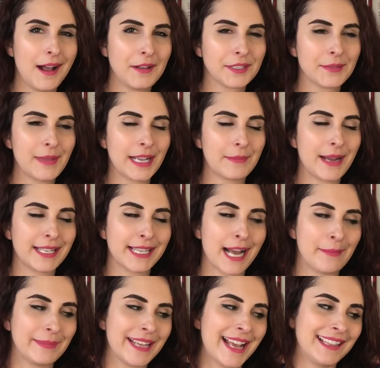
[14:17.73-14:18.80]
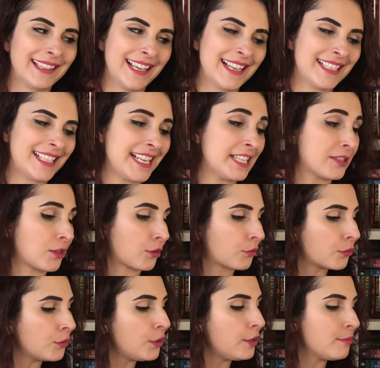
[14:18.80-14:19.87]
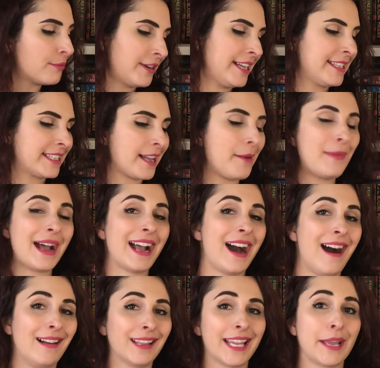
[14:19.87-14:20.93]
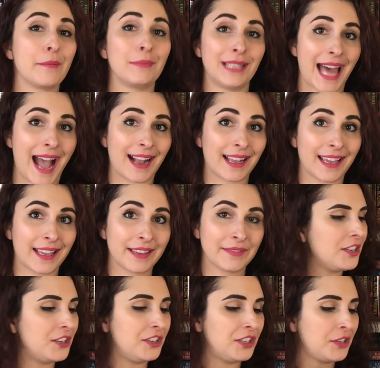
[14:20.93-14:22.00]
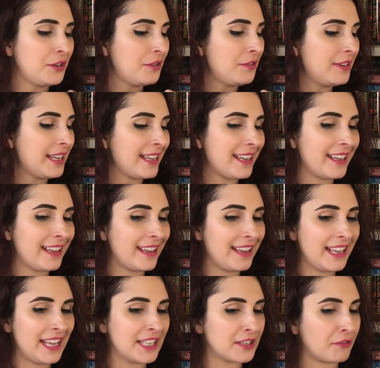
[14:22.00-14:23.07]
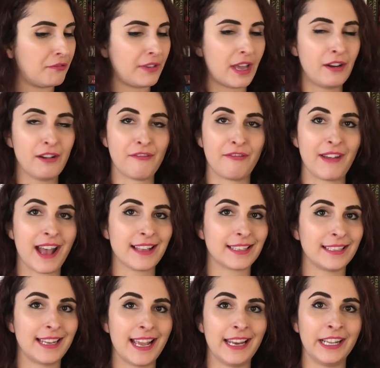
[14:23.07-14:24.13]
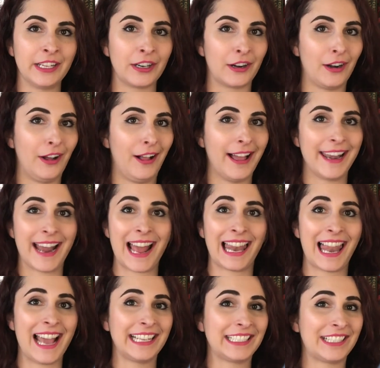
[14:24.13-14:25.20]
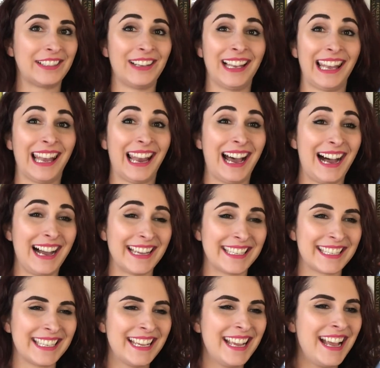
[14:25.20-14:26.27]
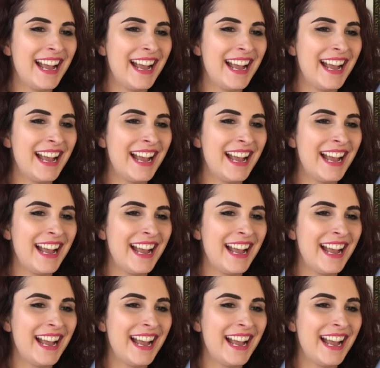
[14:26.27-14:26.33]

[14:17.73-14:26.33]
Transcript: also making my top 10 list is the cruel prince by holly black jude is a very fascinating girl and i liked her a lot